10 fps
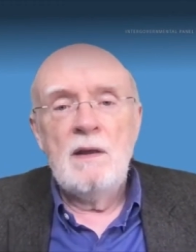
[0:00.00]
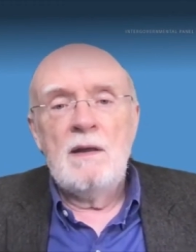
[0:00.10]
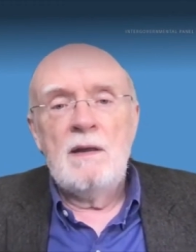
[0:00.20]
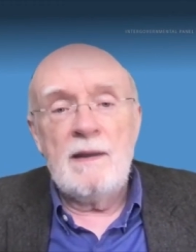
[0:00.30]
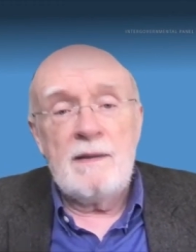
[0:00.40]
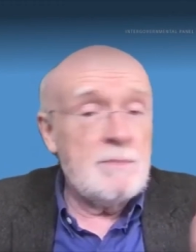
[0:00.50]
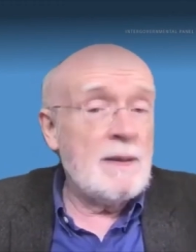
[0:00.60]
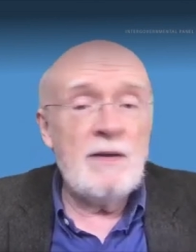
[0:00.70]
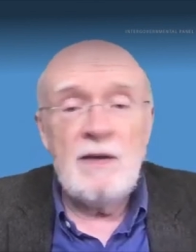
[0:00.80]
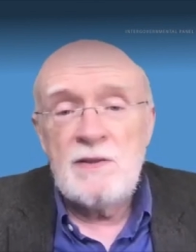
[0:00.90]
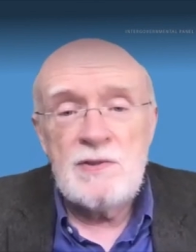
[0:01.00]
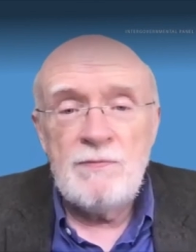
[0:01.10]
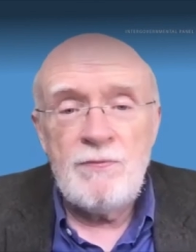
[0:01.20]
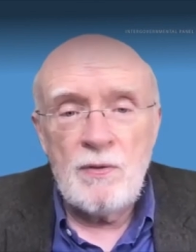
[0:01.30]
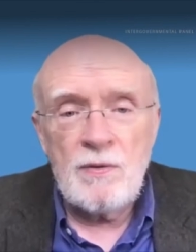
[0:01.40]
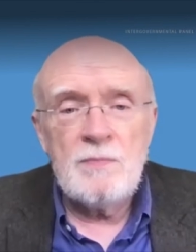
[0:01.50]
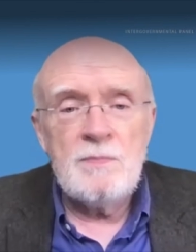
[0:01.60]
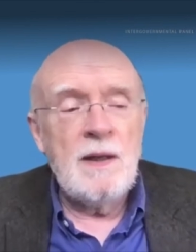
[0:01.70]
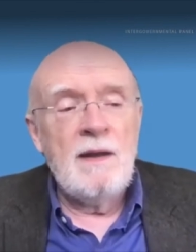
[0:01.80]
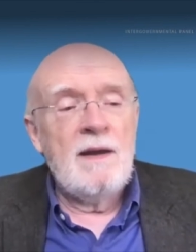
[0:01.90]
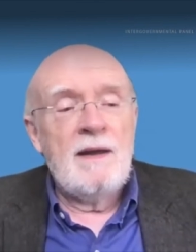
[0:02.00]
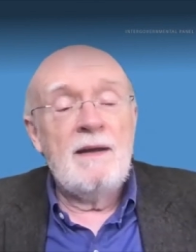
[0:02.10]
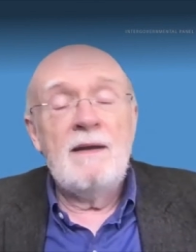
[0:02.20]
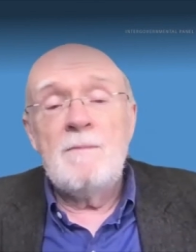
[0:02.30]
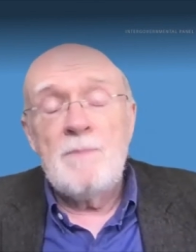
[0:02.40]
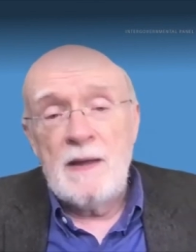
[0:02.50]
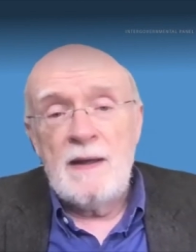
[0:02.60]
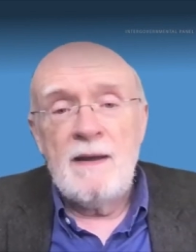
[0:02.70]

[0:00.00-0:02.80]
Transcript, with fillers: like the Bioenergy Forum, um,